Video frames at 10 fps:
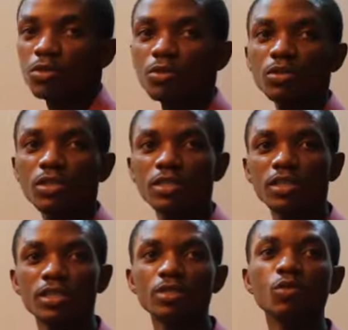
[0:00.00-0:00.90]
who
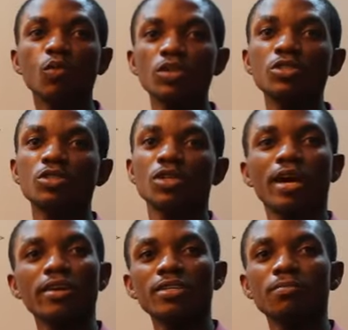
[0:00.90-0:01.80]
wants to
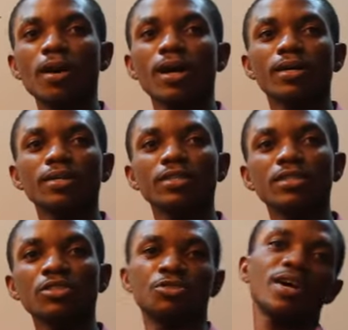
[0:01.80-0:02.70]
carry the bag
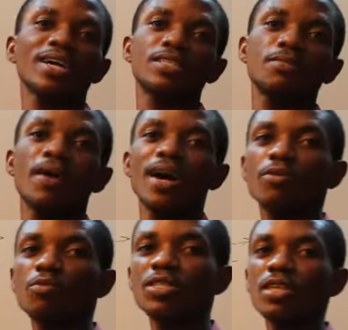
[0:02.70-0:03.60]
drags the
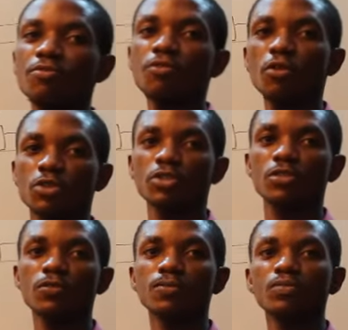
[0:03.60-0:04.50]
bag with a
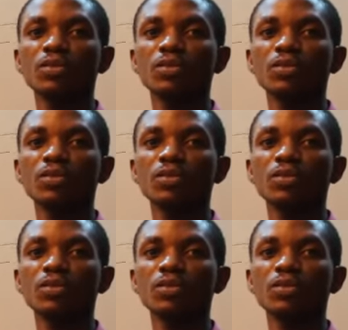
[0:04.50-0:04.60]
force,